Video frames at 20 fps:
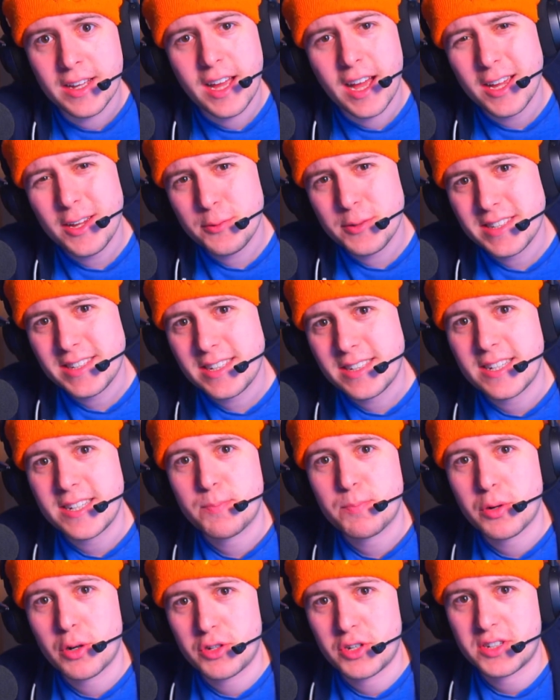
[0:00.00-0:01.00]
I always think these
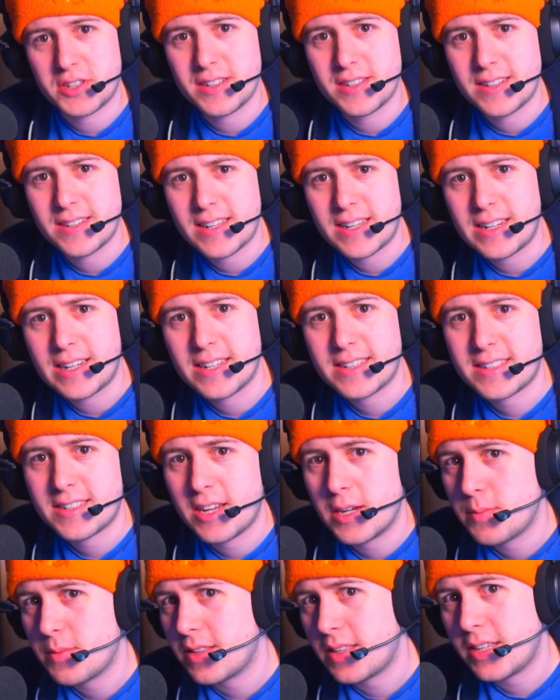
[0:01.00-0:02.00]
projects are going to take less
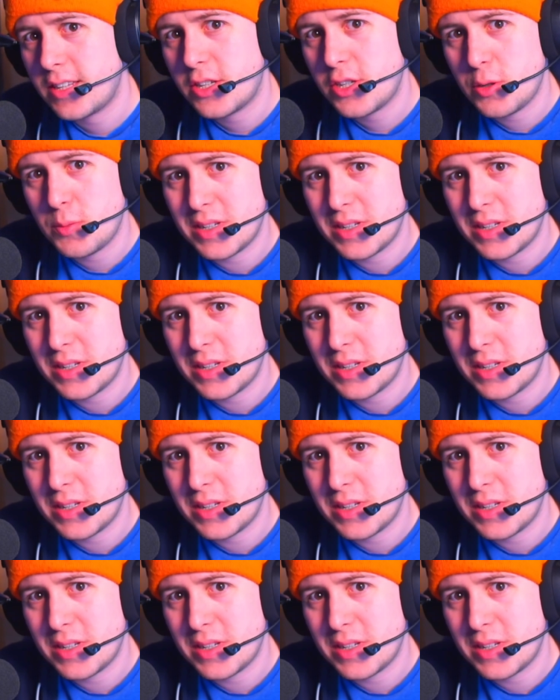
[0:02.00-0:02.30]
time than they do,